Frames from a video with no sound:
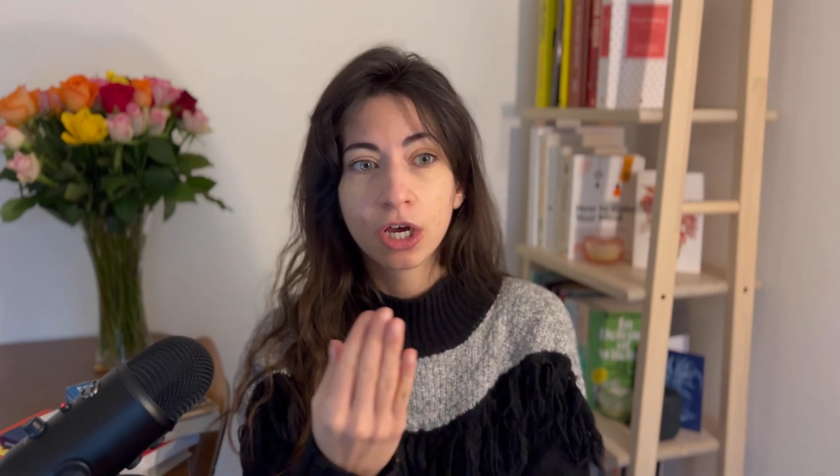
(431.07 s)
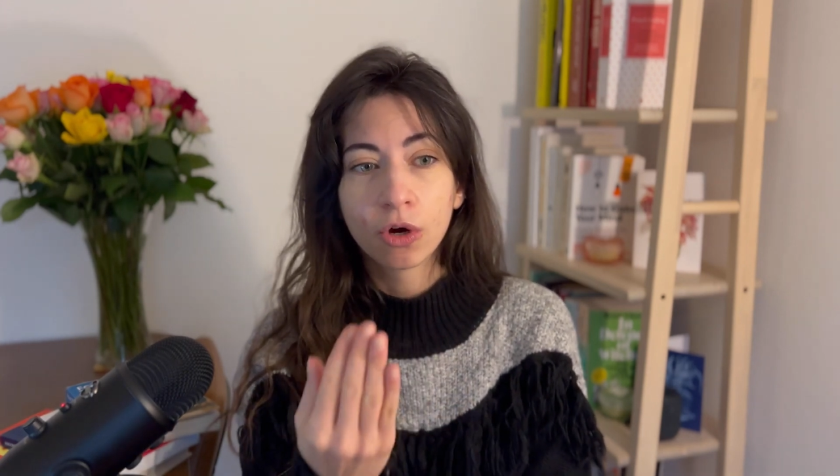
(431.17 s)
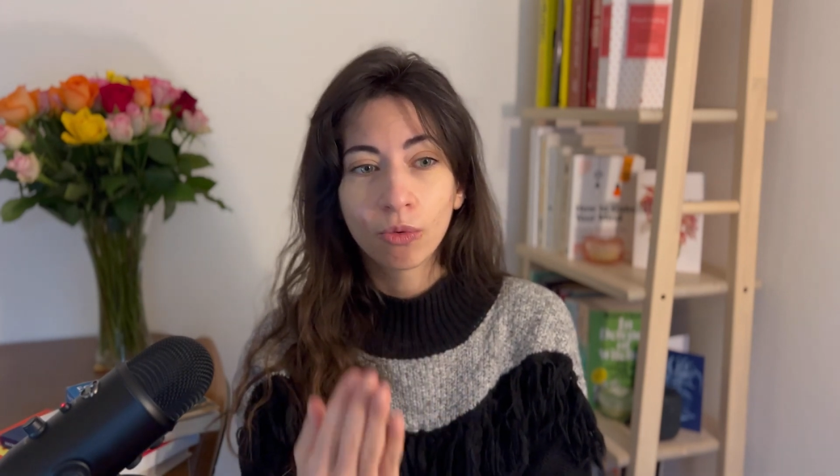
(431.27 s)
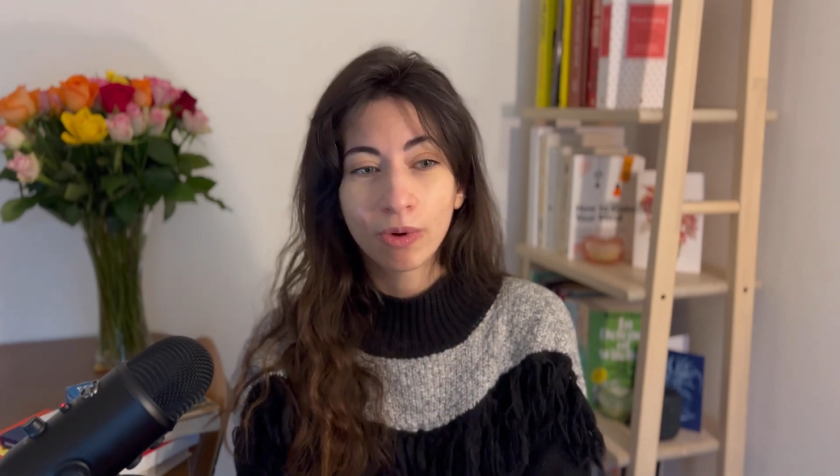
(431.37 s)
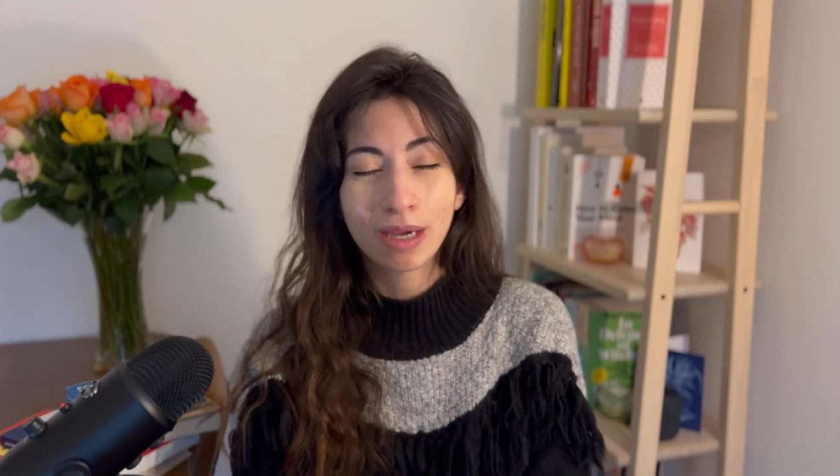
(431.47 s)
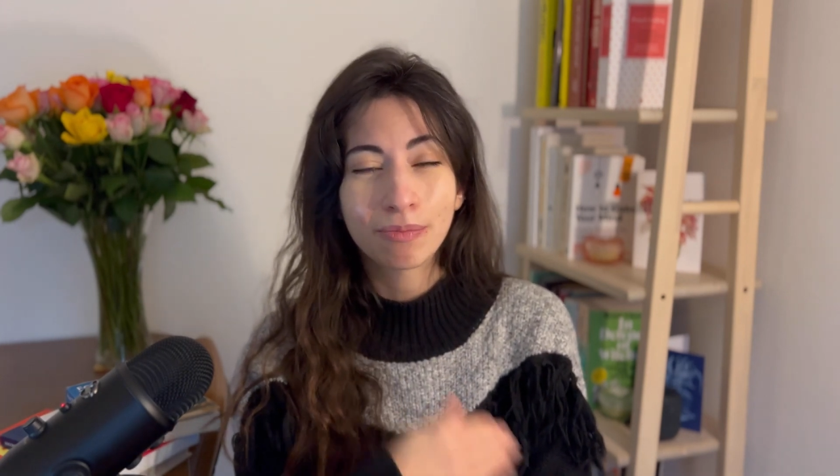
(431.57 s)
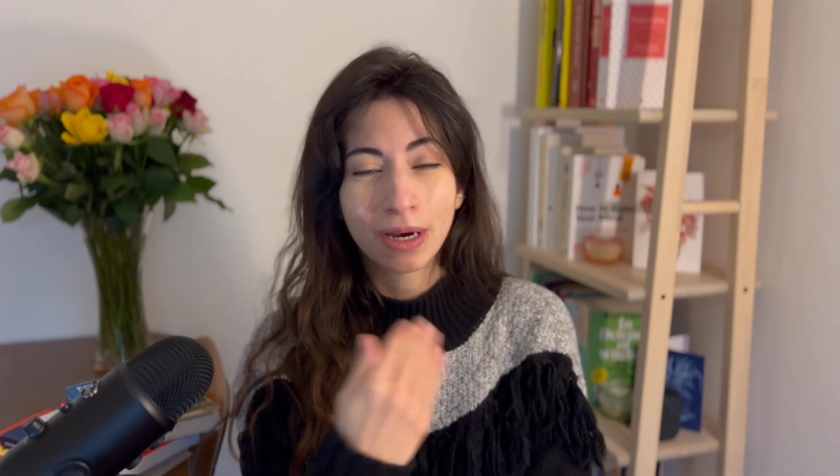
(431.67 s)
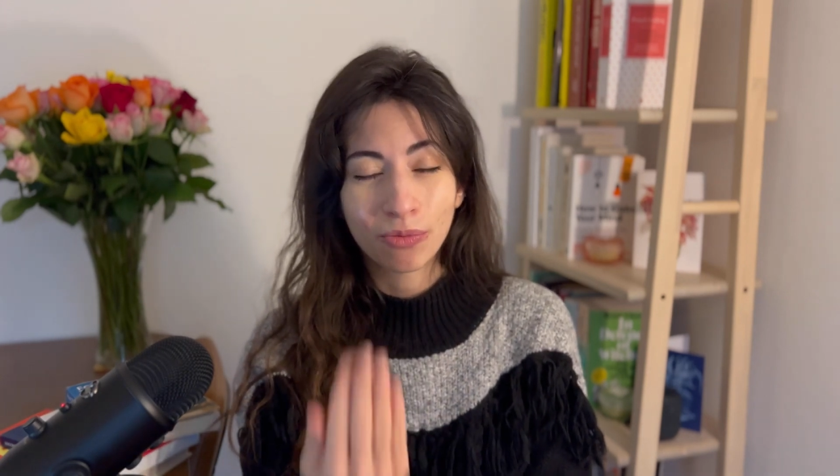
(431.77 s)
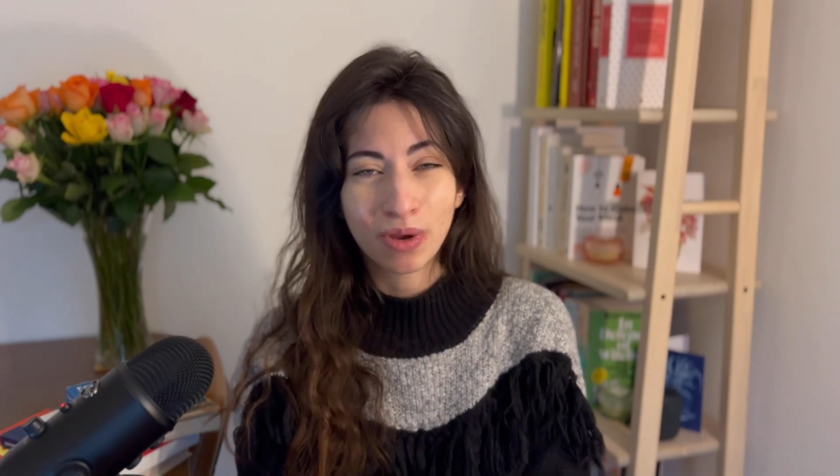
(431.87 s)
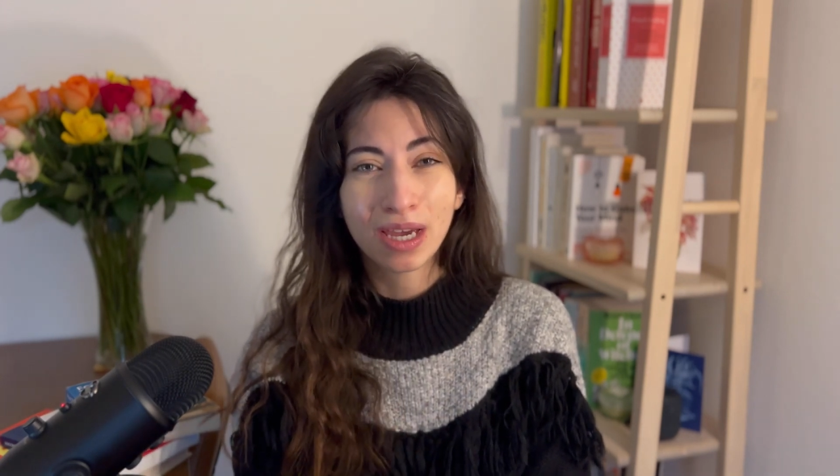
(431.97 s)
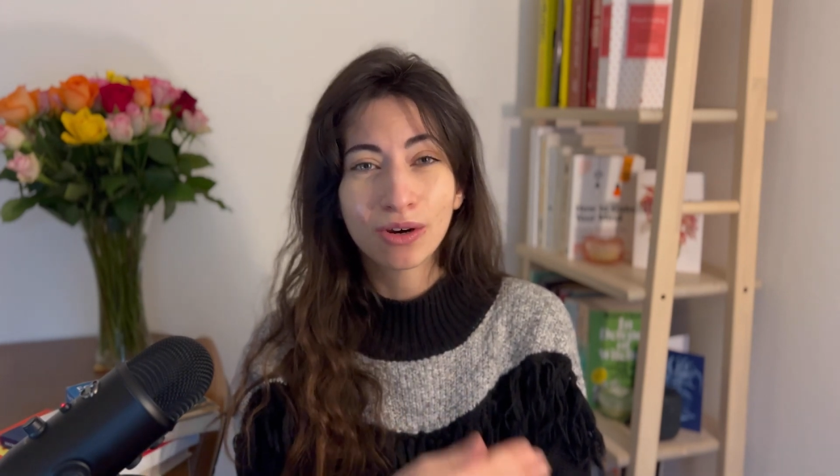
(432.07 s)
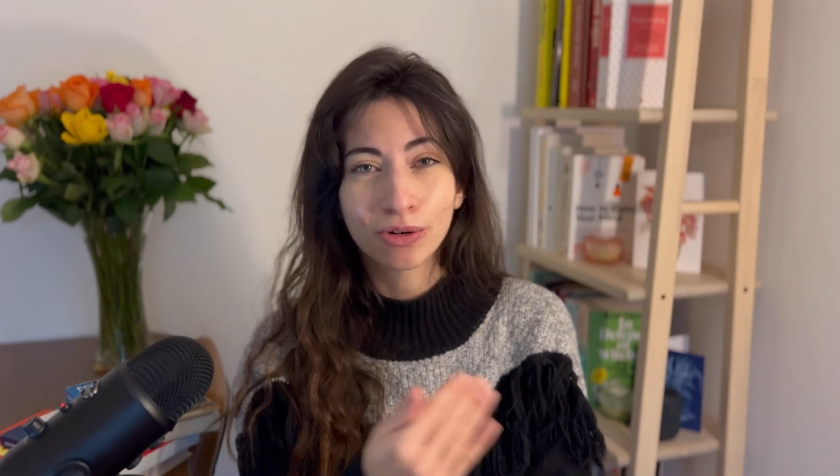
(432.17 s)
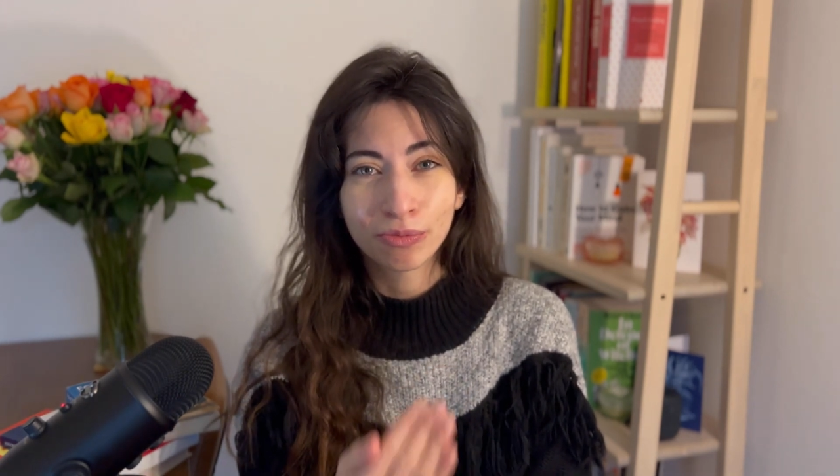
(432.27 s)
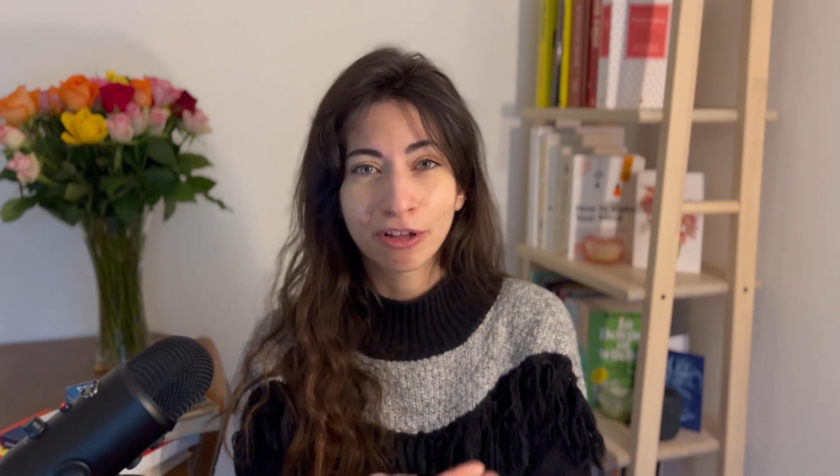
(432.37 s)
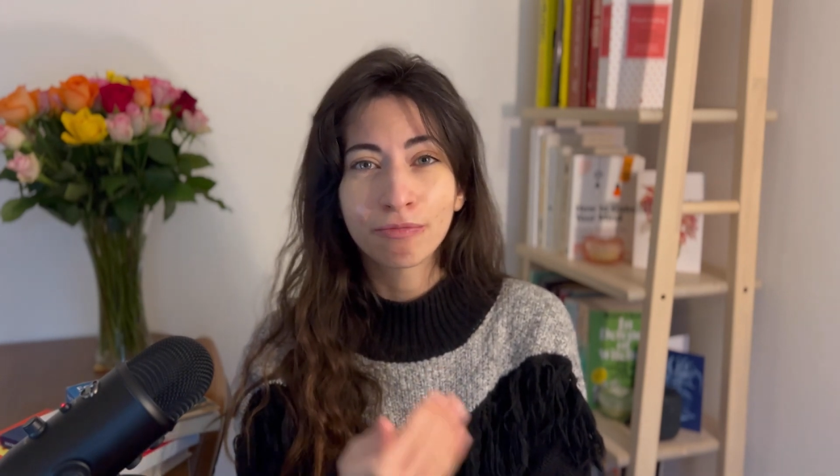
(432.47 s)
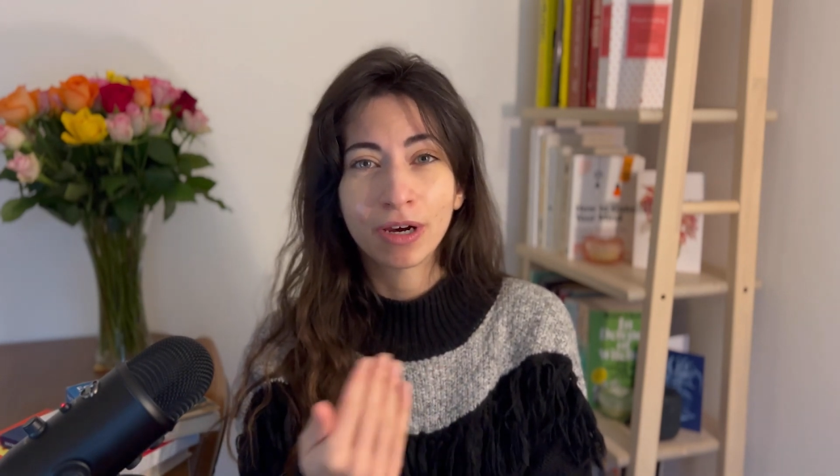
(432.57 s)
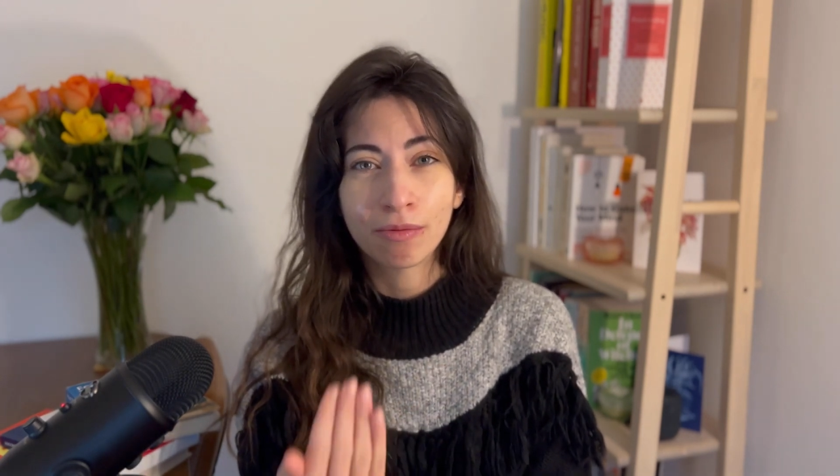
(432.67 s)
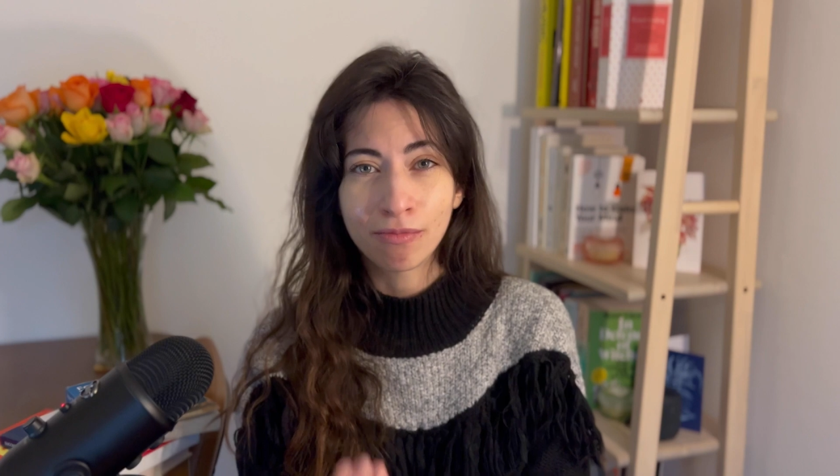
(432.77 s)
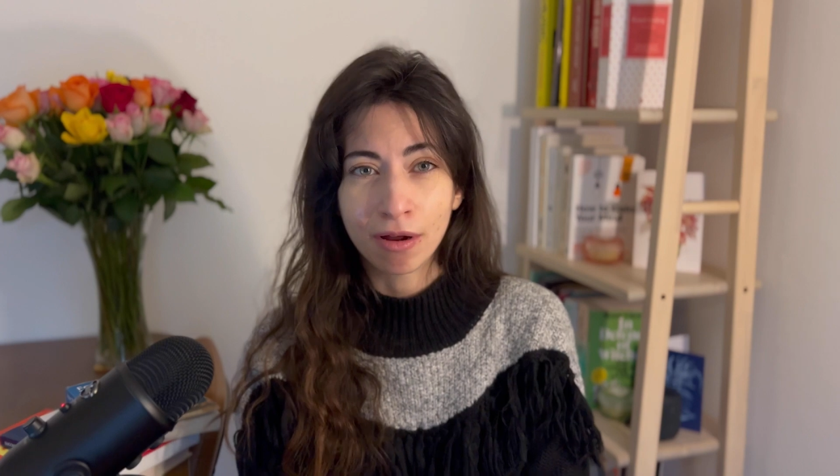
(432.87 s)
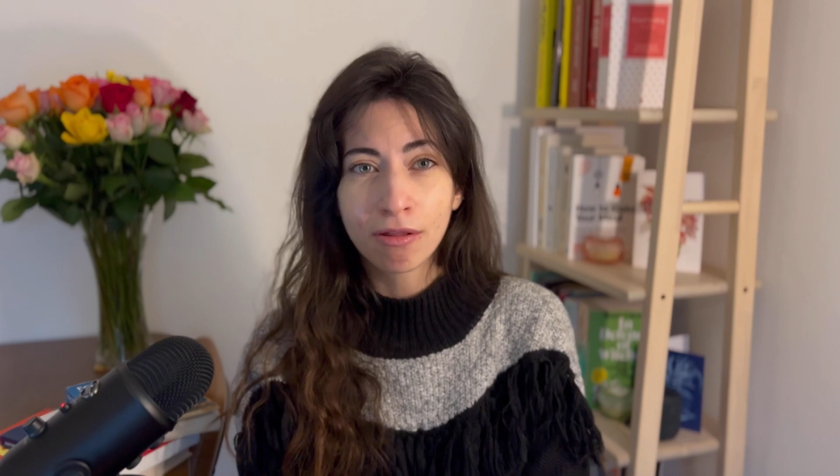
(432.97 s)
week by week or month by
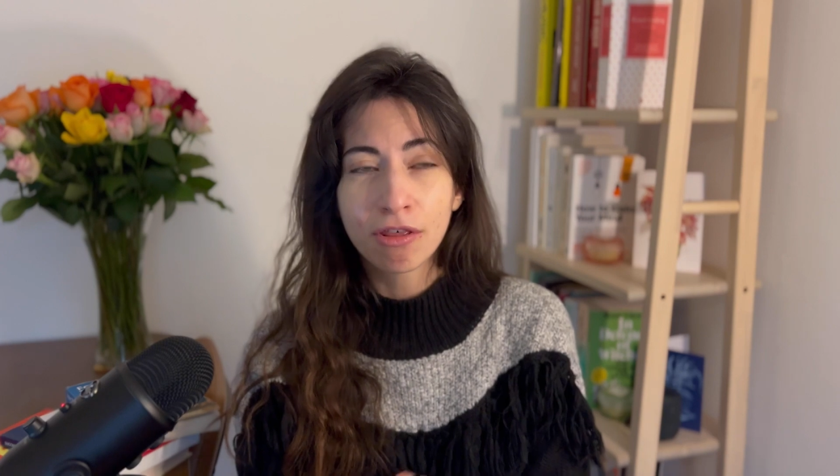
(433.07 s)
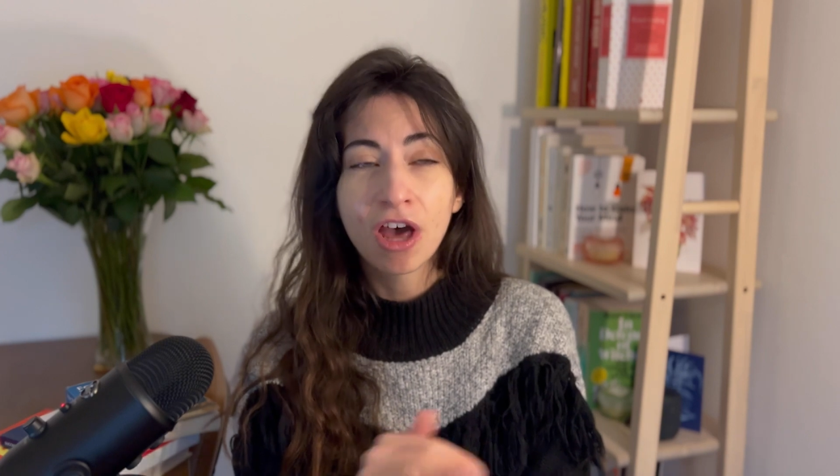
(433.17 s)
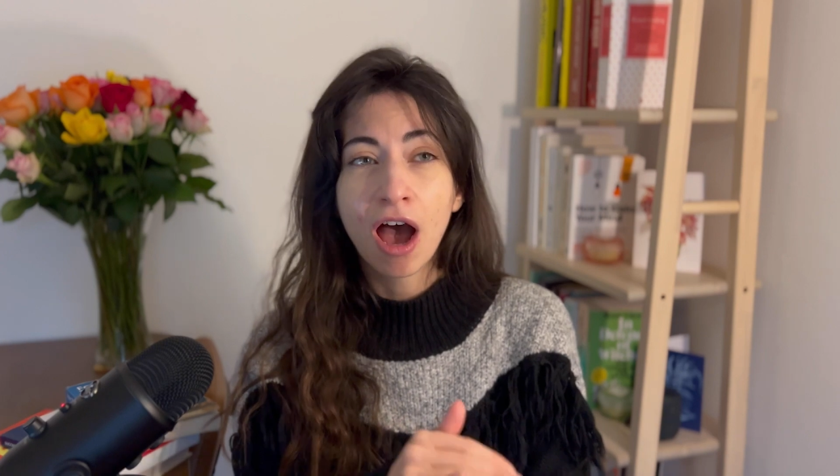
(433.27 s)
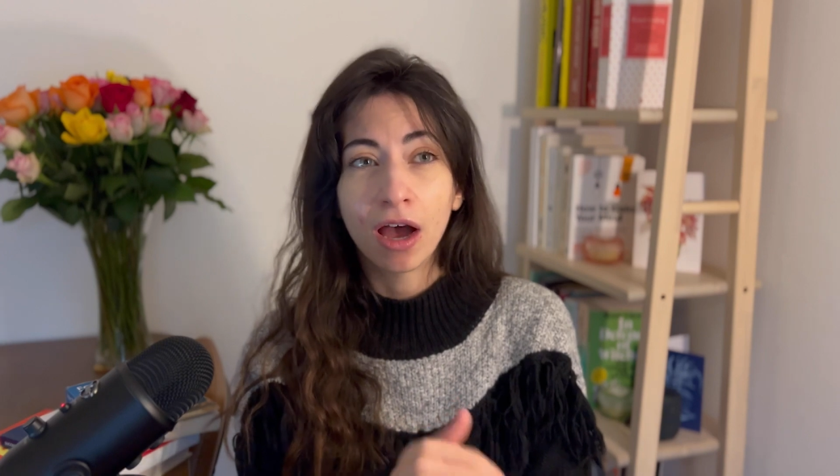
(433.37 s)
month,